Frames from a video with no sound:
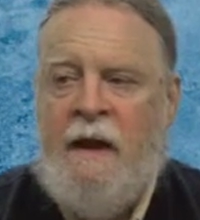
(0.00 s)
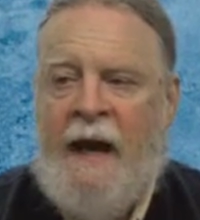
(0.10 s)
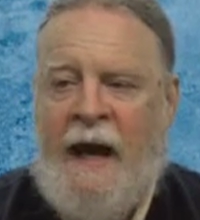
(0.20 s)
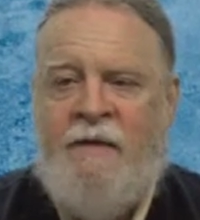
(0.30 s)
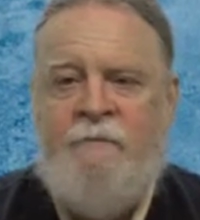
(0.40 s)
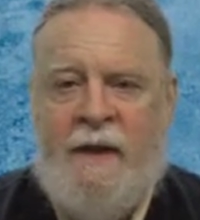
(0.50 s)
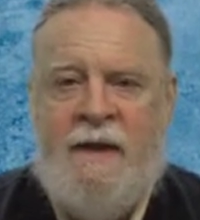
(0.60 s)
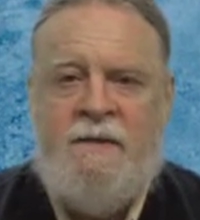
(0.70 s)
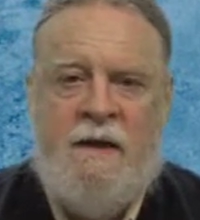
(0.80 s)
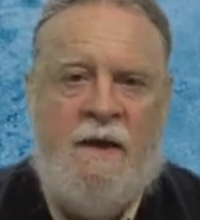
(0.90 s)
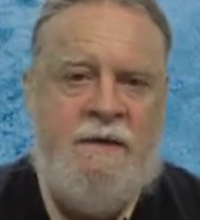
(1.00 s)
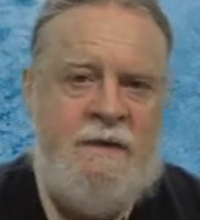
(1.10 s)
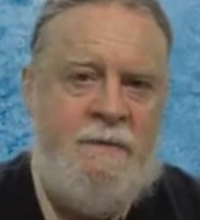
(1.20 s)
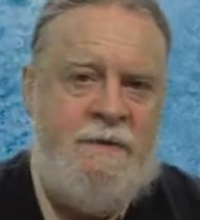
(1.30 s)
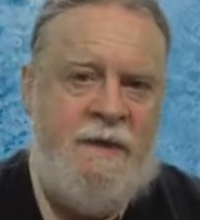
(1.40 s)
have bans on
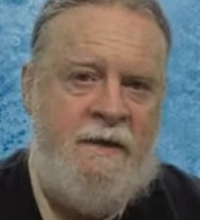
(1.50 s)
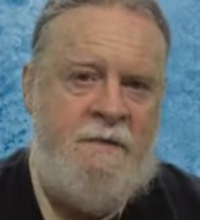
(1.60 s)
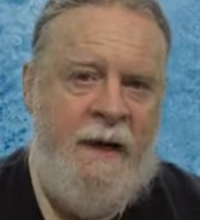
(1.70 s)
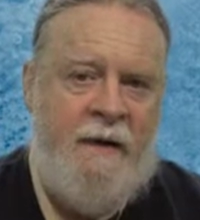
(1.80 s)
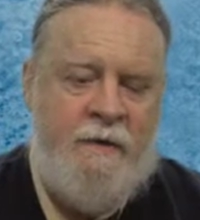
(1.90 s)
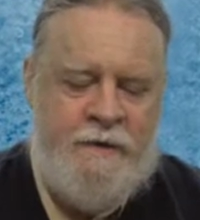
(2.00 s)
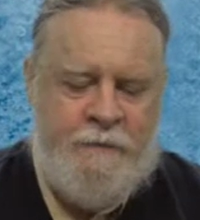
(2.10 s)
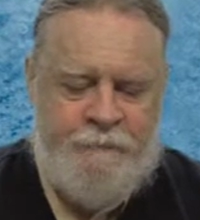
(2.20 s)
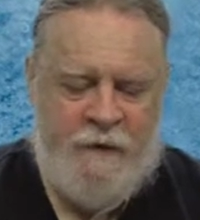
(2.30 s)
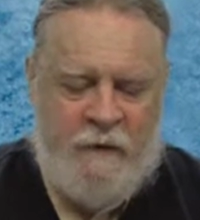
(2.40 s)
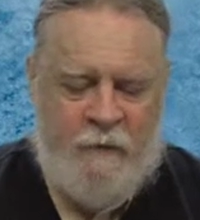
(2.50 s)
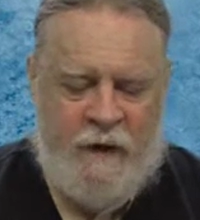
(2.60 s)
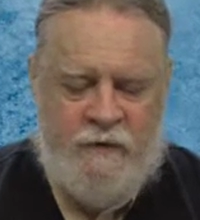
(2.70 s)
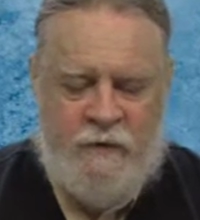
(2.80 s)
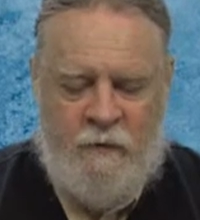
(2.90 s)
same sex marriage,
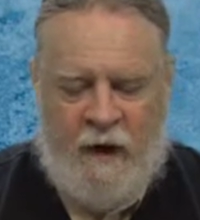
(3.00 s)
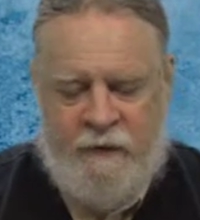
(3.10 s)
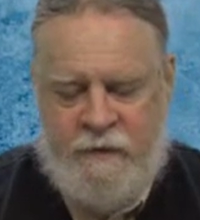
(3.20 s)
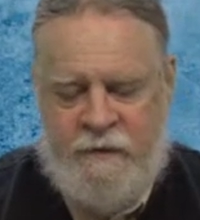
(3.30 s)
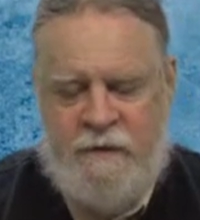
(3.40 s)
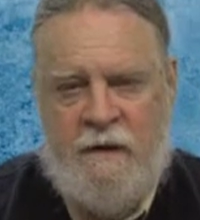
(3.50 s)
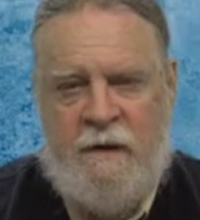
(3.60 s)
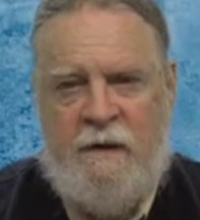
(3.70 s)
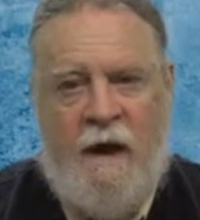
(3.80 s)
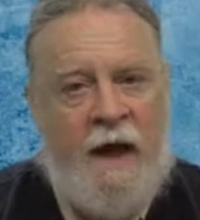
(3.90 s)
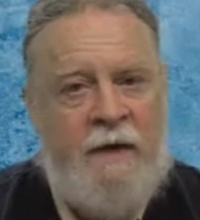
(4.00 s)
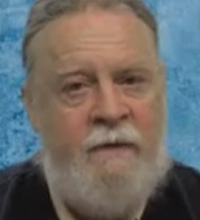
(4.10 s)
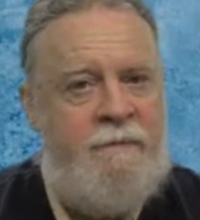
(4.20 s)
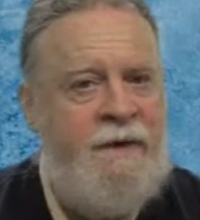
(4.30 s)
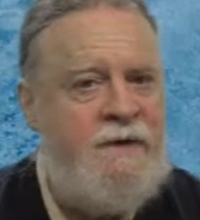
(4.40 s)
while two others, uh,
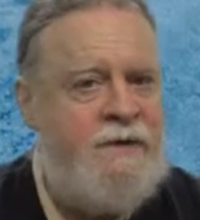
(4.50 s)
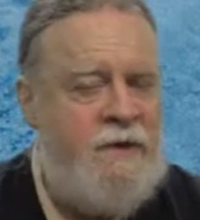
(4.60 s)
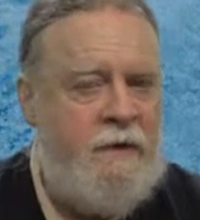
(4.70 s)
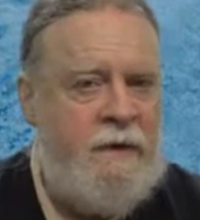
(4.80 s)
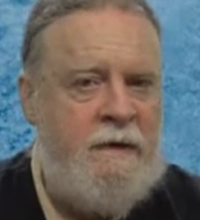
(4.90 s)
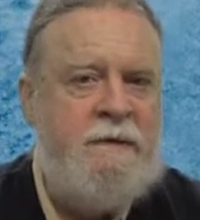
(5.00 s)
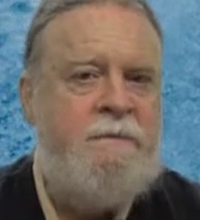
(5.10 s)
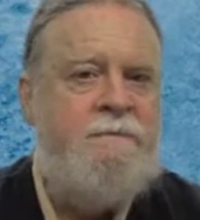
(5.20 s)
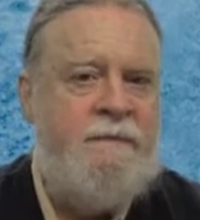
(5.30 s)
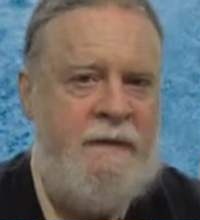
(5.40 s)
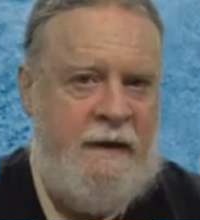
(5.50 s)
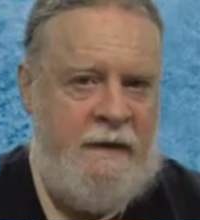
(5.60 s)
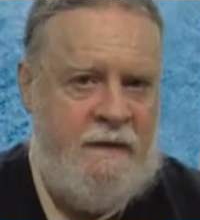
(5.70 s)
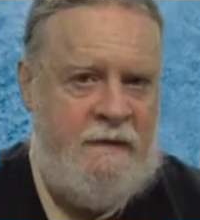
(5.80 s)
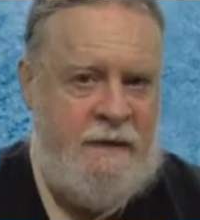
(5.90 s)
Iowa and Minnesota,
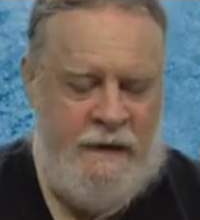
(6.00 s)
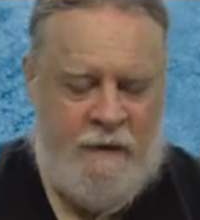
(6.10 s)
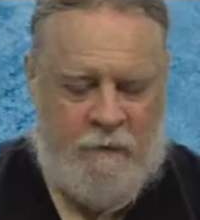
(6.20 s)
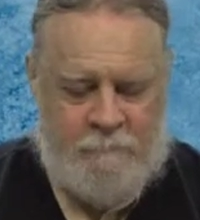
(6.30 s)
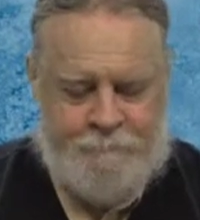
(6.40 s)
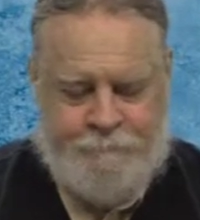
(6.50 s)
it is legal.